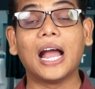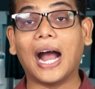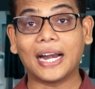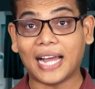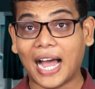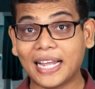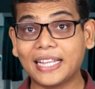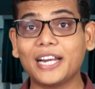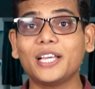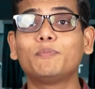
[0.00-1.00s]
And
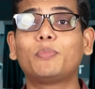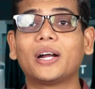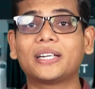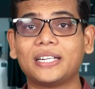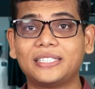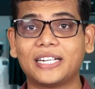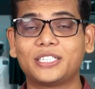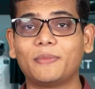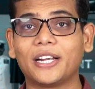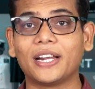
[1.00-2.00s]
another important
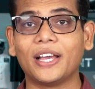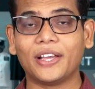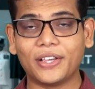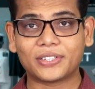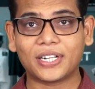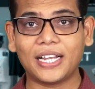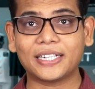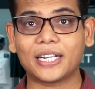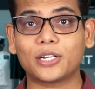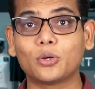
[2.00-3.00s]
judgment is
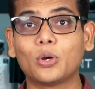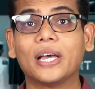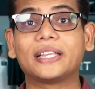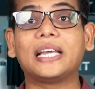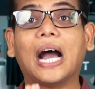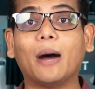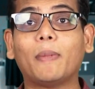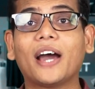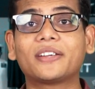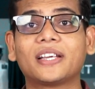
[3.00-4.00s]
related to the
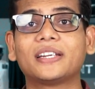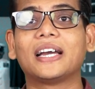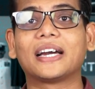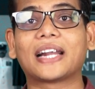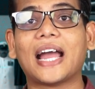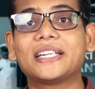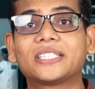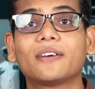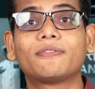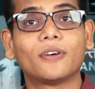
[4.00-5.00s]
abortion
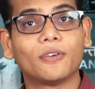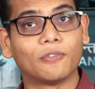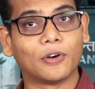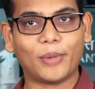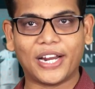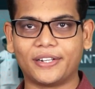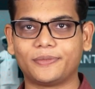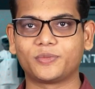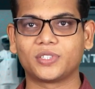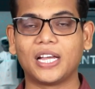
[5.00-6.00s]
rights of women,
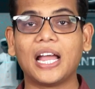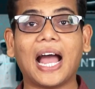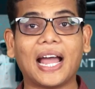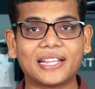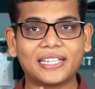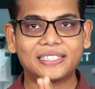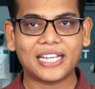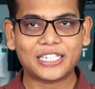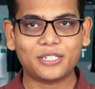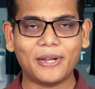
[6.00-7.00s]
and the
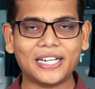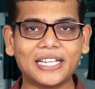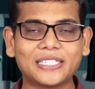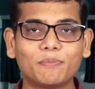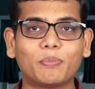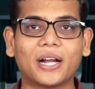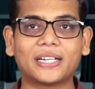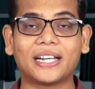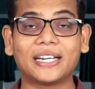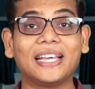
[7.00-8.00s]
judgment is
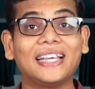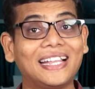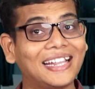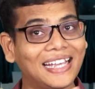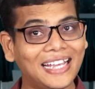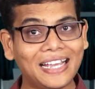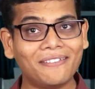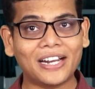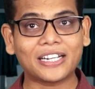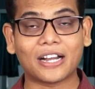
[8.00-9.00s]
important in the
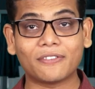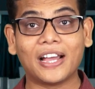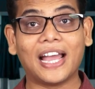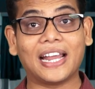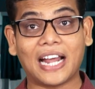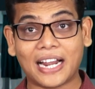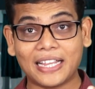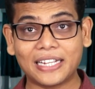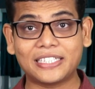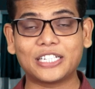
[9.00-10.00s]
event of
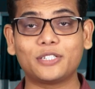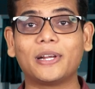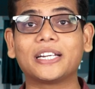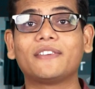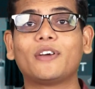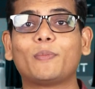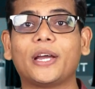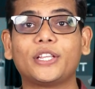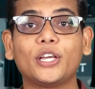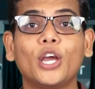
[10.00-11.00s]
another judgment given
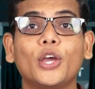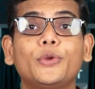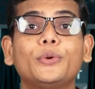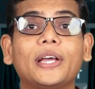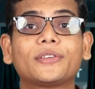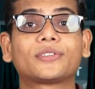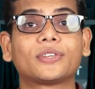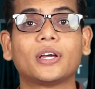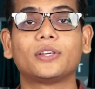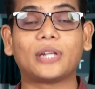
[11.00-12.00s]
by the
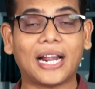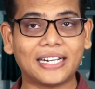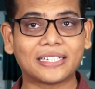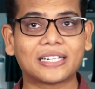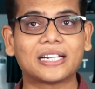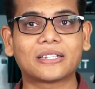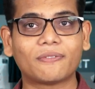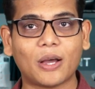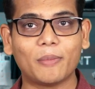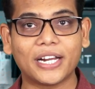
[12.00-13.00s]
United States
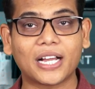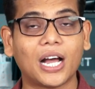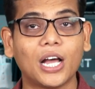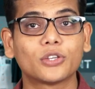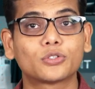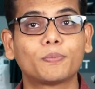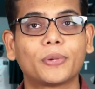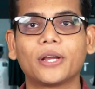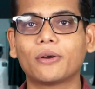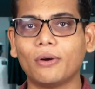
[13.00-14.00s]
of America
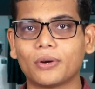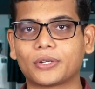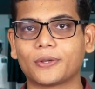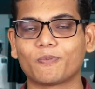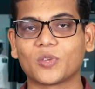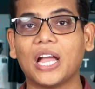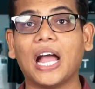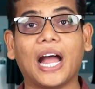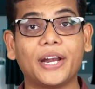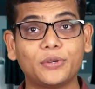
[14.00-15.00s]
Supreme Court.
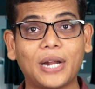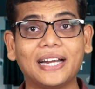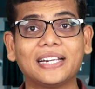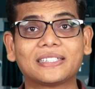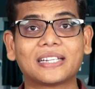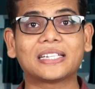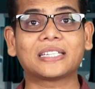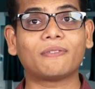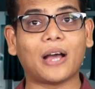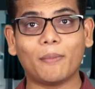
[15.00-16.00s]
And United States
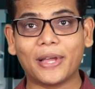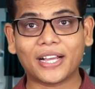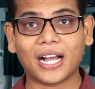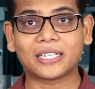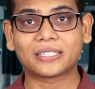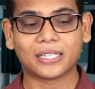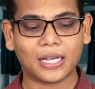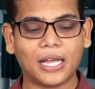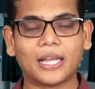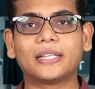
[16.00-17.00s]
of America's
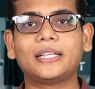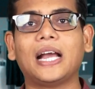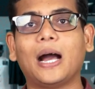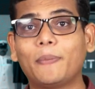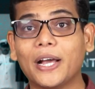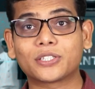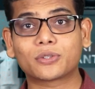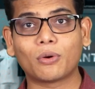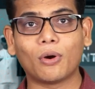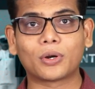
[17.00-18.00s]
the apex
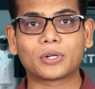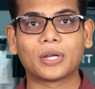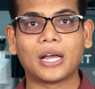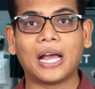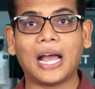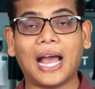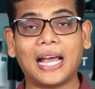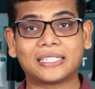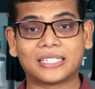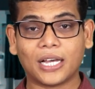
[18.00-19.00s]
court
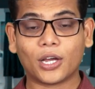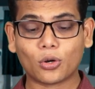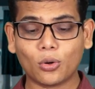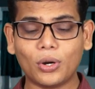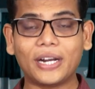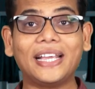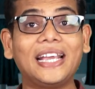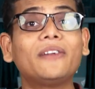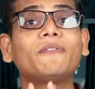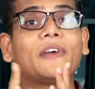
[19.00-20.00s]
has ruled
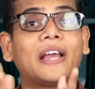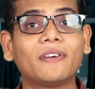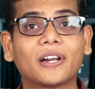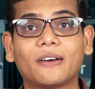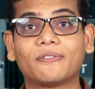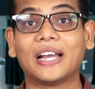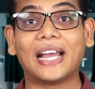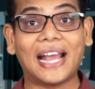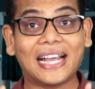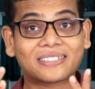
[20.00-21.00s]
in favor of
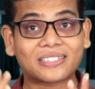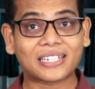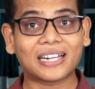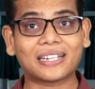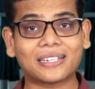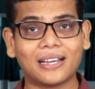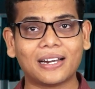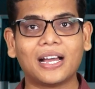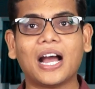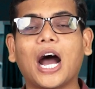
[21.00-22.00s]
a
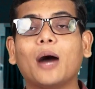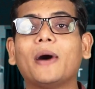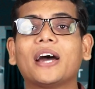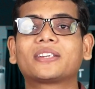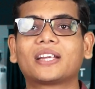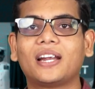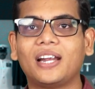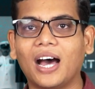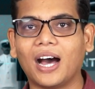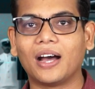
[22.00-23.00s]
stricter
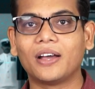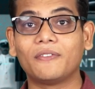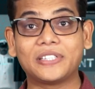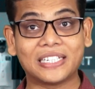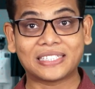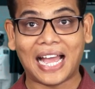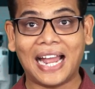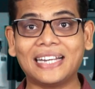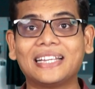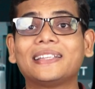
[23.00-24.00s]
abortion law which is
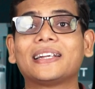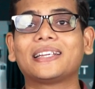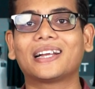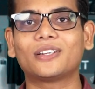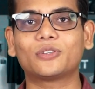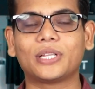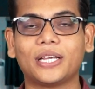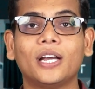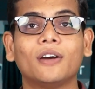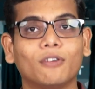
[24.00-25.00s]
antithetical to
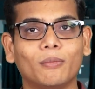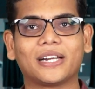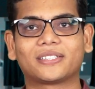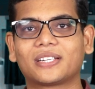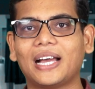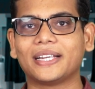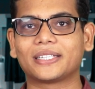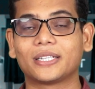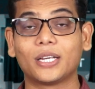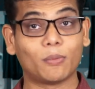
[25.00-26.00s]
the women's right.